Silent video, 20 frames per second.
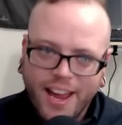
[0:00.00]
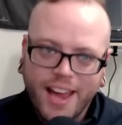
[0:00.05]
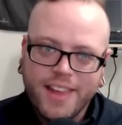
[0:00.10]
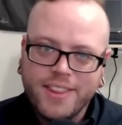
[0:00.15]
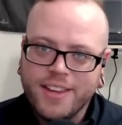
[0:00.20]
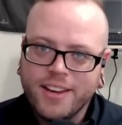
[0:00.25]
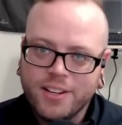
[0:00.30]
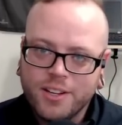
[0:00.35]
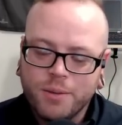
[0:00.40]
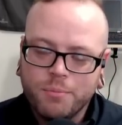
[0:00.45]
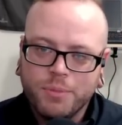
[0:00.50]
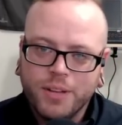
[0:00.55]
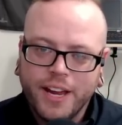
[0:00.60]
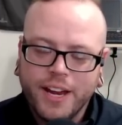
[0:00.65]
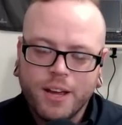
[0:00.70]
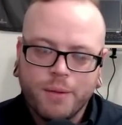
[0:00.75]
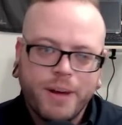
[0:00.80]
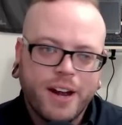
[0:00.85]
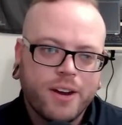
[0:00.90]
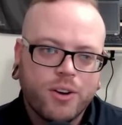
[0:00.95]
and then
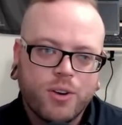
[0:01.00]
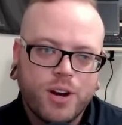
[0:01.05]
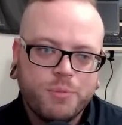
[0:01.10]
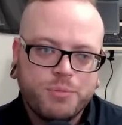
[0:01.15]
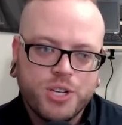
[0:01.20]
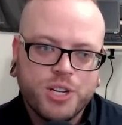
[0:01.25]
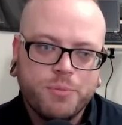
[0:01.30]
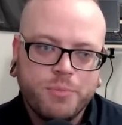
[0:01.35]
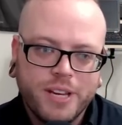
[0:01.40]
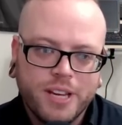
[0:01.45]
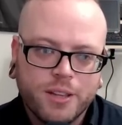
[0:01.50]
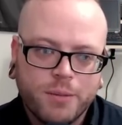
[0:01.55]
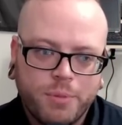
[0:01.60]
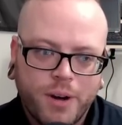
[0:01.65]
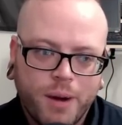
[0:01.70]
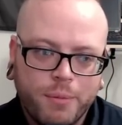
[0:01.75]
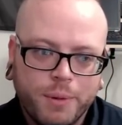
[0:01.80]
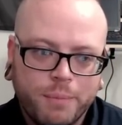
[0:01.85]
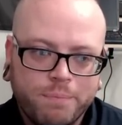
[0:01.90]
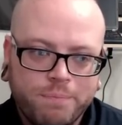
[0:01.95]
complaining about encryption being the
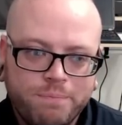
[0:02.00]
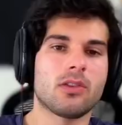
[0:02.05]
problem.